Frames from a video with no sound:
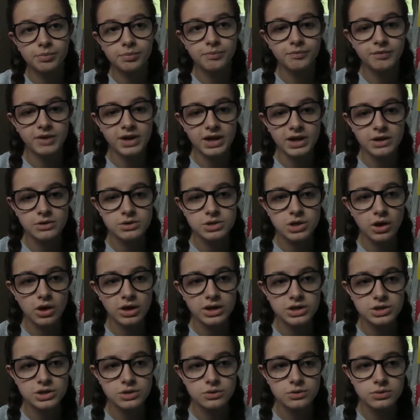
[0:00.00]
Video
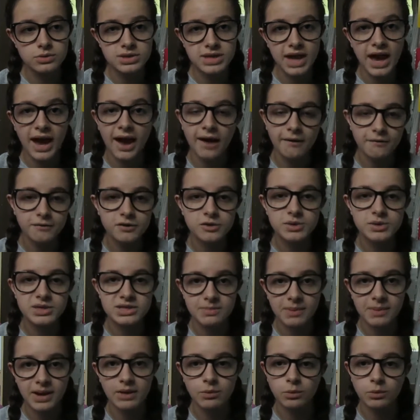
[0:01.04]
titles have to
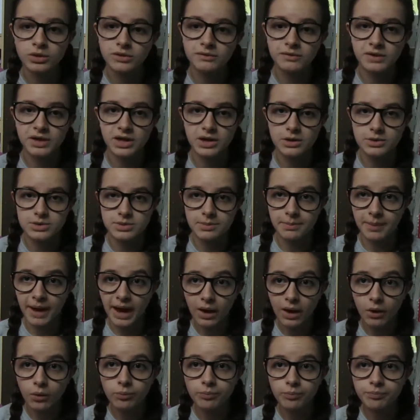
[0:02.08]
explain what your video is
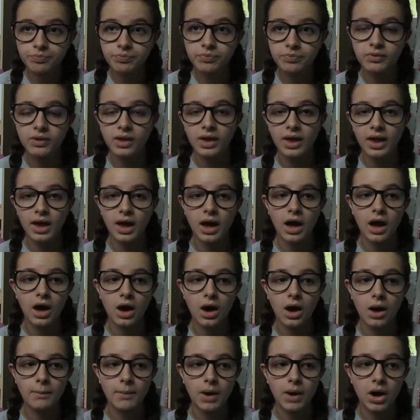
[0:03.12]
about.
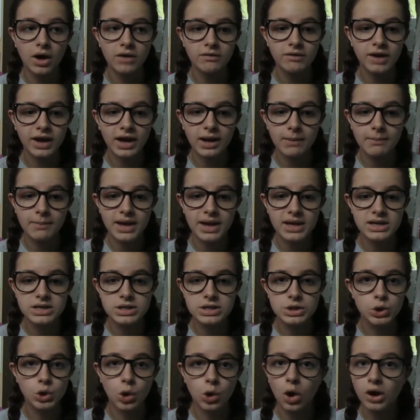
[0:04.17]
I recommend
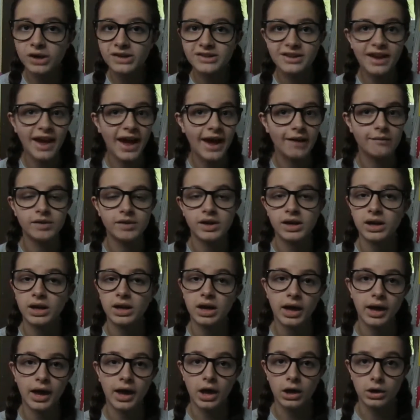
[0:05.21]
not
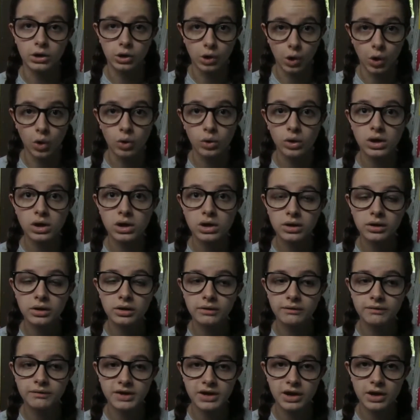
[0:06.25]
having a long
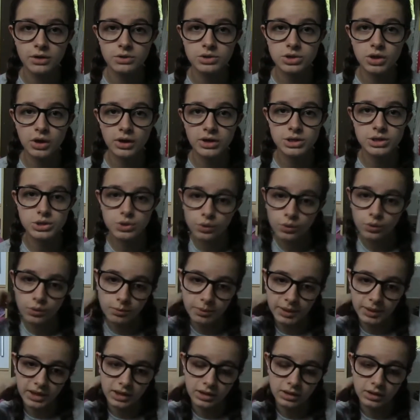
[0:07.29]
video title
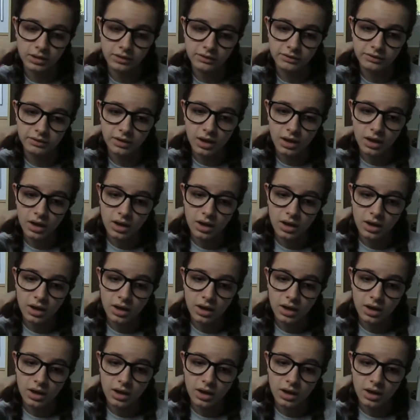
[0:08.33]
because